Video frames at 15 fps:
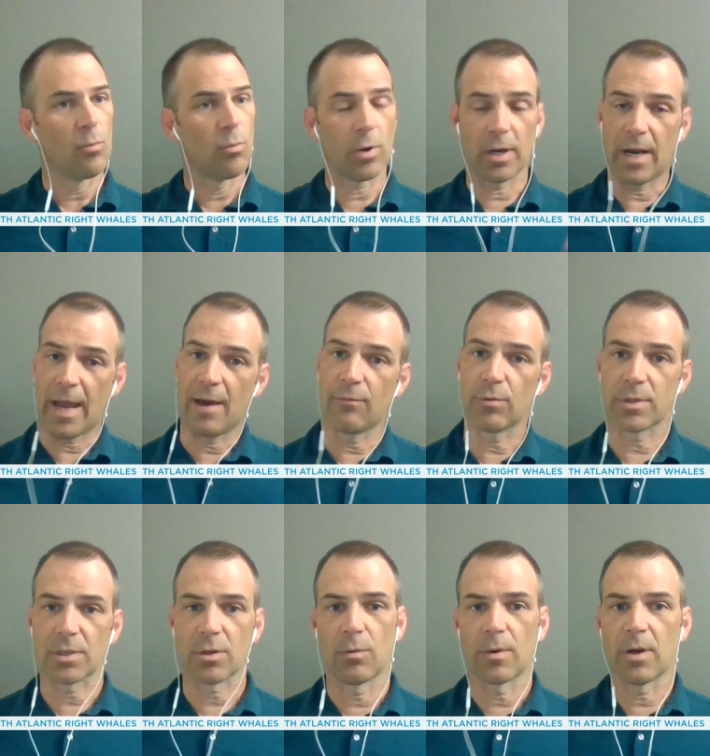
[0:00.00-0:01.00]
we're going to have
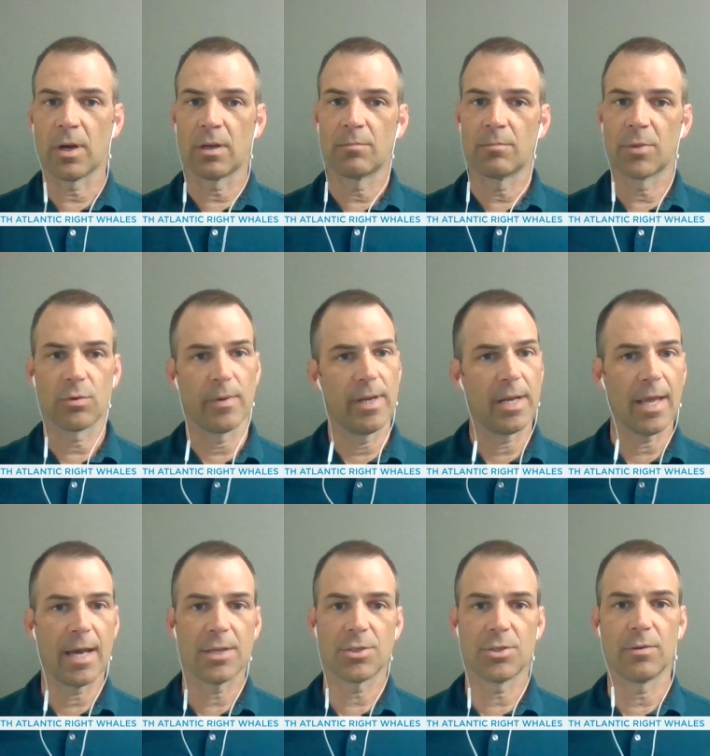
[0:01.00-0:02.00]
what's going on between
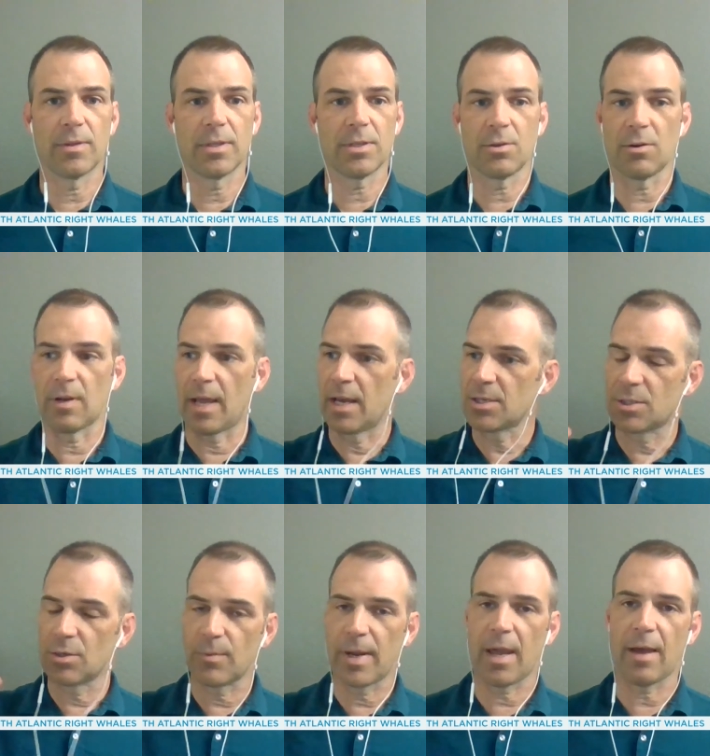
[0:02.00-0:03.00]
last year and this year.
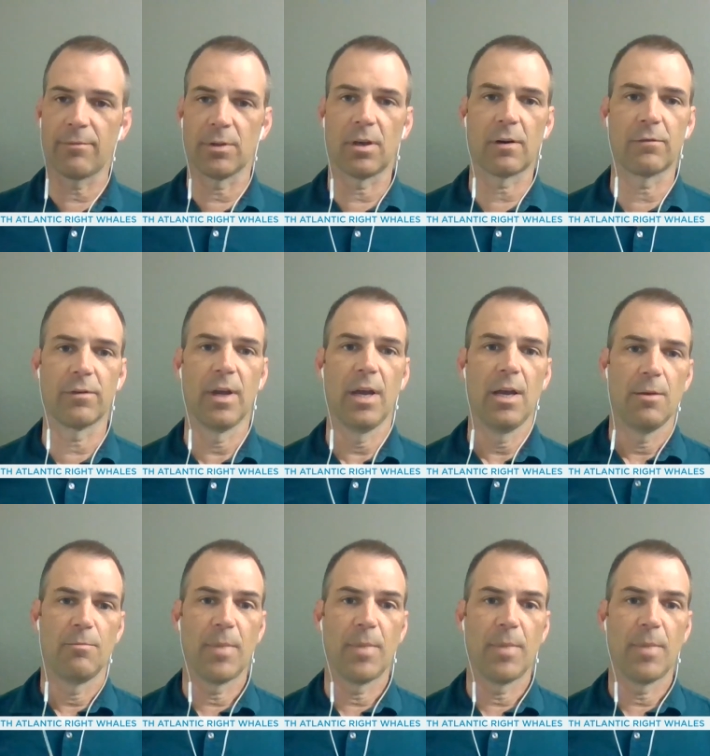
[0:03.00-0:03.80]
Last year, we have a lot of